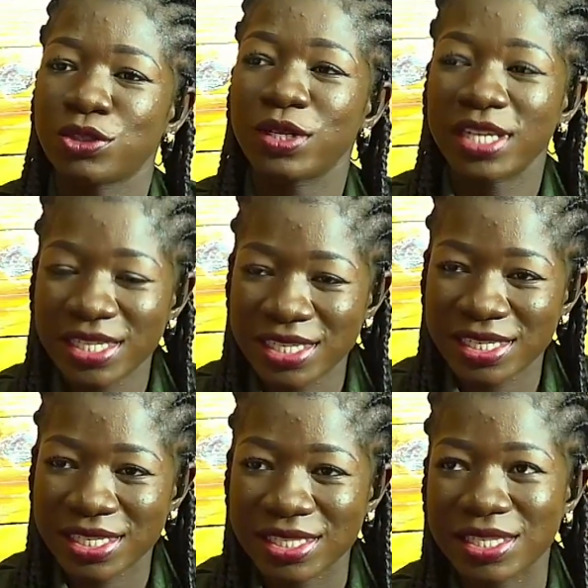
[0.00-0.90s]
So
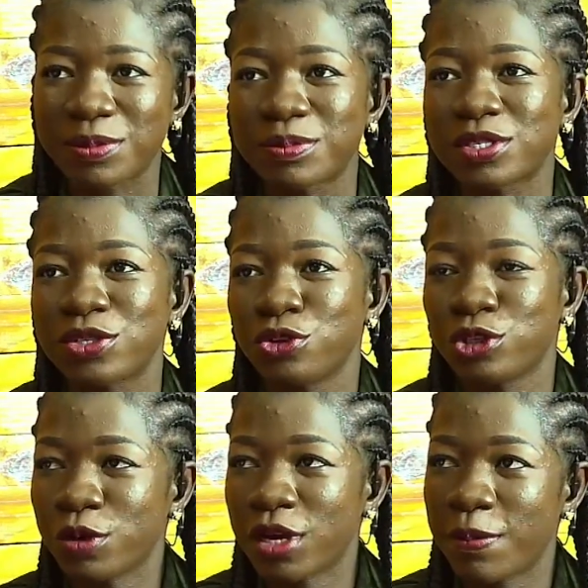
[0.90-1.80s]
Data Systems,
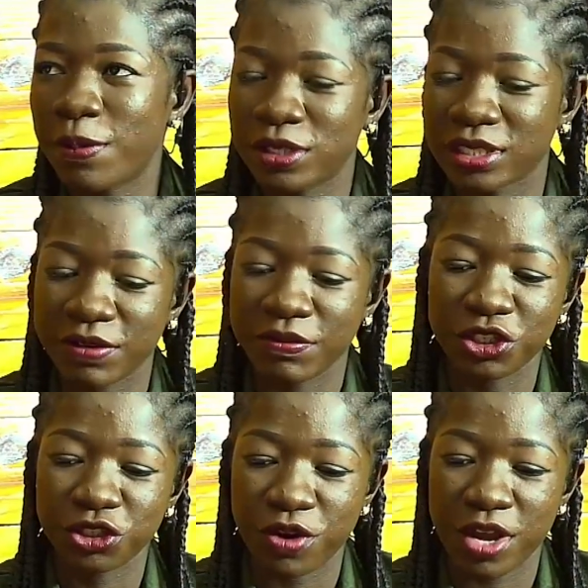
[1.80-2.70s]
you spoke about
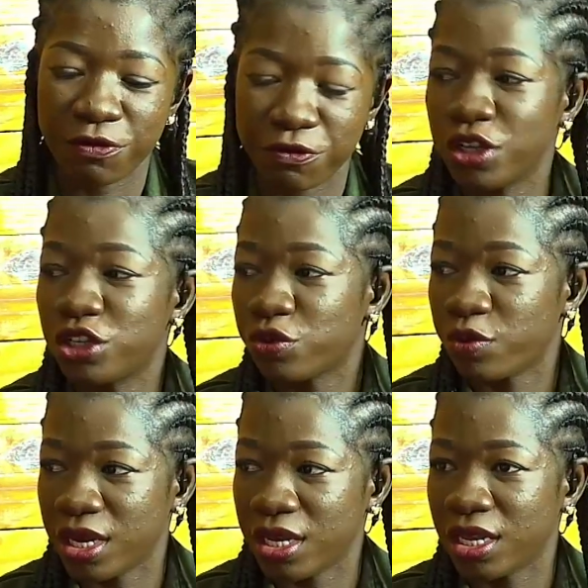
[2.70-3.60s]
giving free
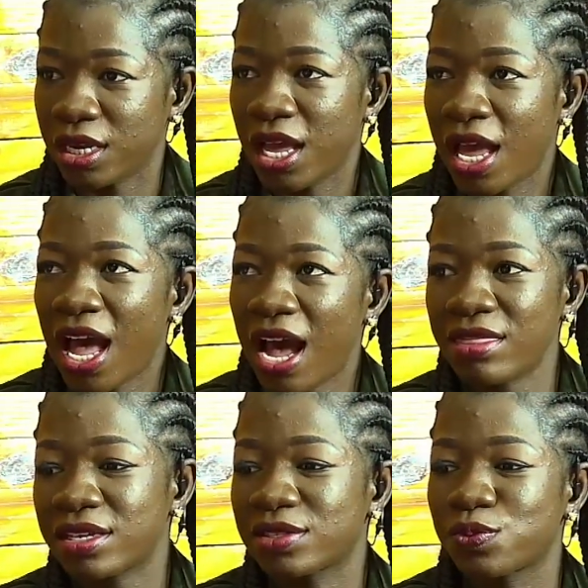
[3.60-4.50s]
training.
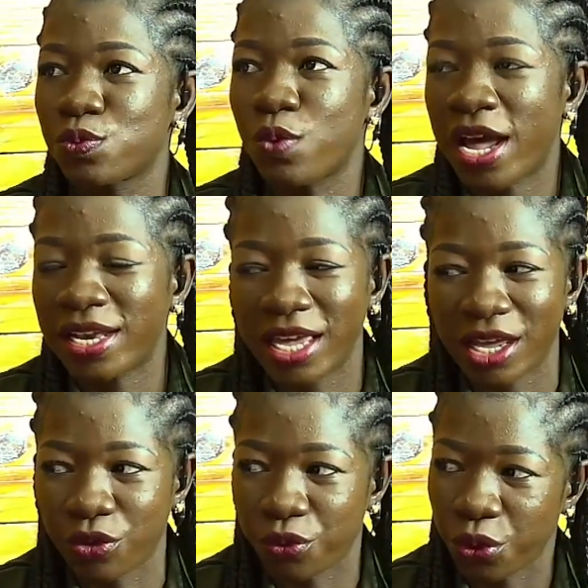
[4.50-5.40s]
How does one
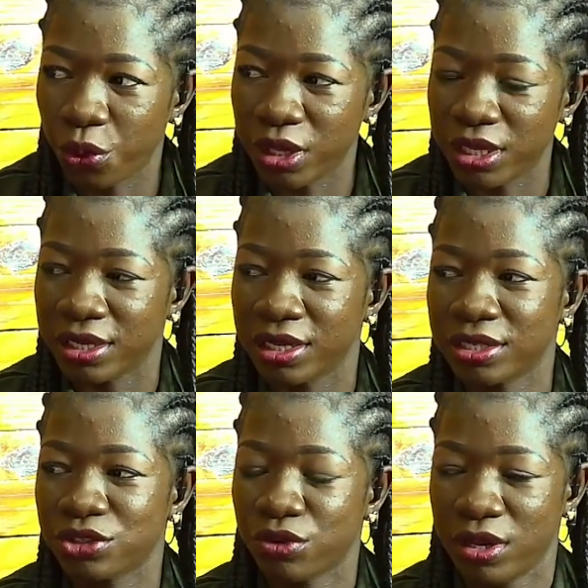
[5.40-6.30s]
enroll
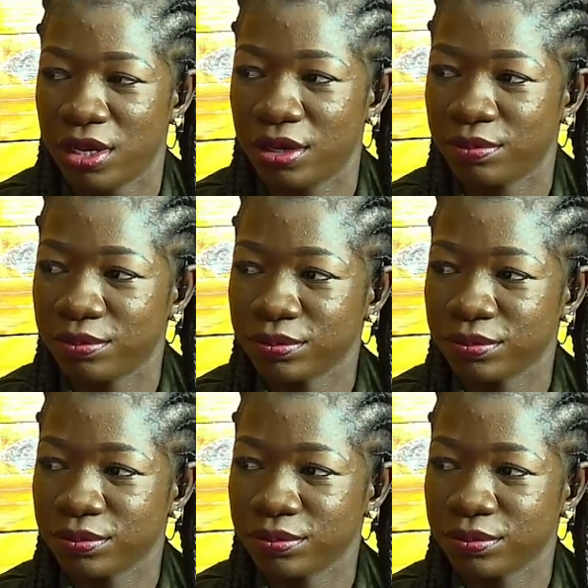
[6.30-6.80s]
in this training?